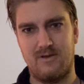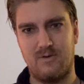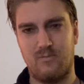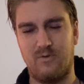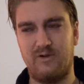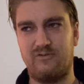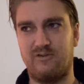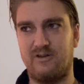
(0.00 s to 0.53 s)

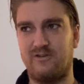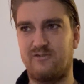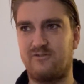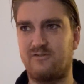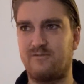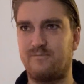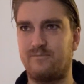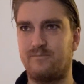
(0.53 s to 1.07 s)
Which
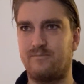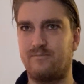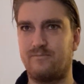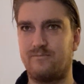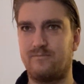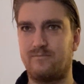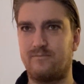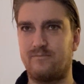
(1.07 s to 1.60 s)
is,
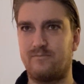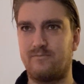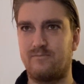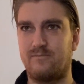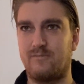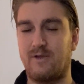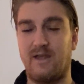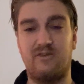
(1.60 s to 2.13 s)

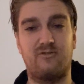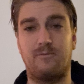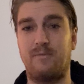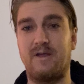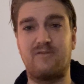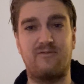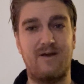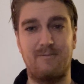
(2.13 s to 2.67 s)
it's a
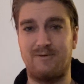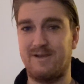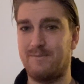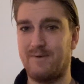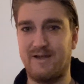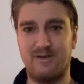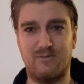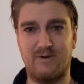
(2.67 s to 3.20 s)
big family,
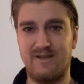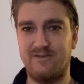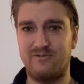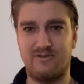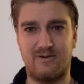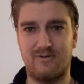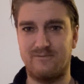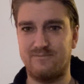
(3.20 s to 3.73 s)
by the way,
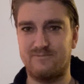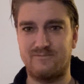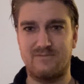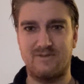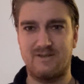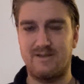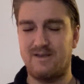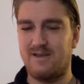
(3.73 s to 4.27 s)
so
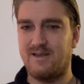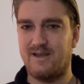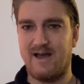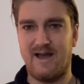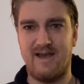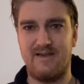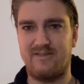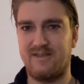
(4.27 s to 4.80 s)

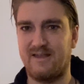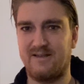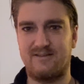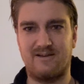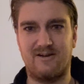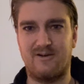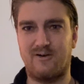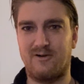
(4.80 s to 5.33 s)
I think
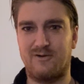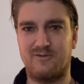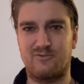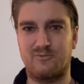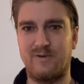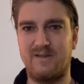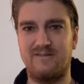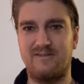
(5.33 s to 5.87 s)
there are
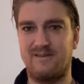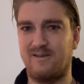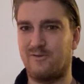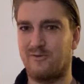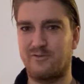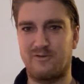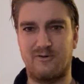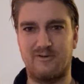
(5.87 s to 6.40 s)
20
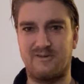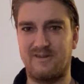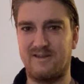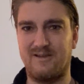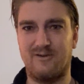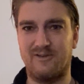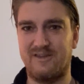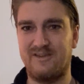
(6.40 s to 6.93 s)
or
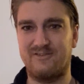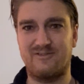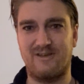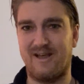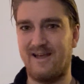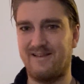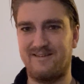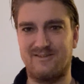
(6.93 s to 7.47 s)
30 on his
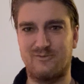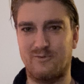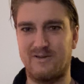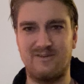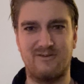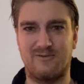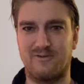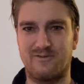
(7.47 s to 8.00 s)
side and
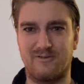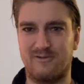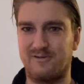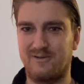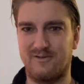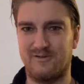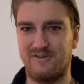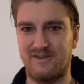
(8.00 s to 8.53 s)
20 or
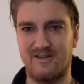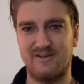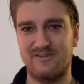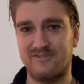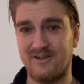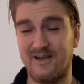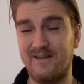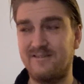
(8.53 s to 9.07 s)
30 on the other
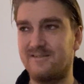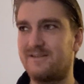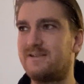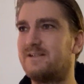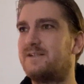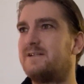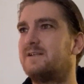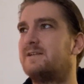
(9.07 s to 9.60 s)
side.
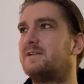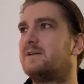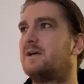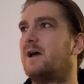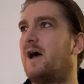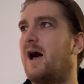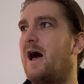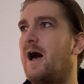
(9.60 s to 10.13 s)

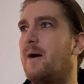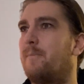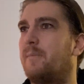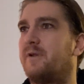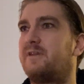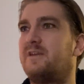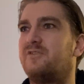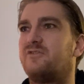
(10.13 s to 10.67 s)

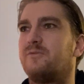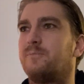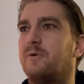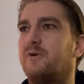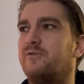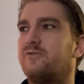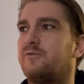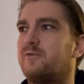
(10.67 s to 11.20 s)
But he's
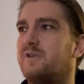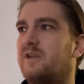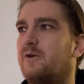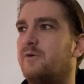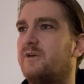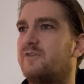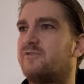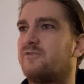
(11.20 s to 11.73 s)
supposed to
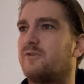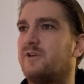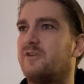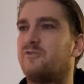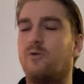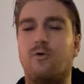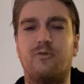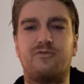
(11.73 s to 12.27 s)
kill
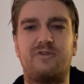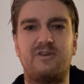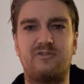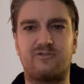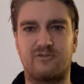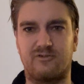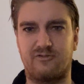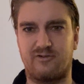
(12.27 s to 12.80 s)
his old
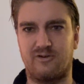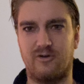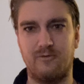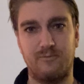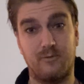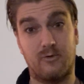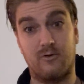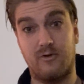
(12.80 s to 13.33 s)
teachers, you know,
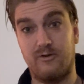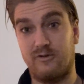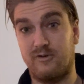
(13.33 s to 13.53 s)
or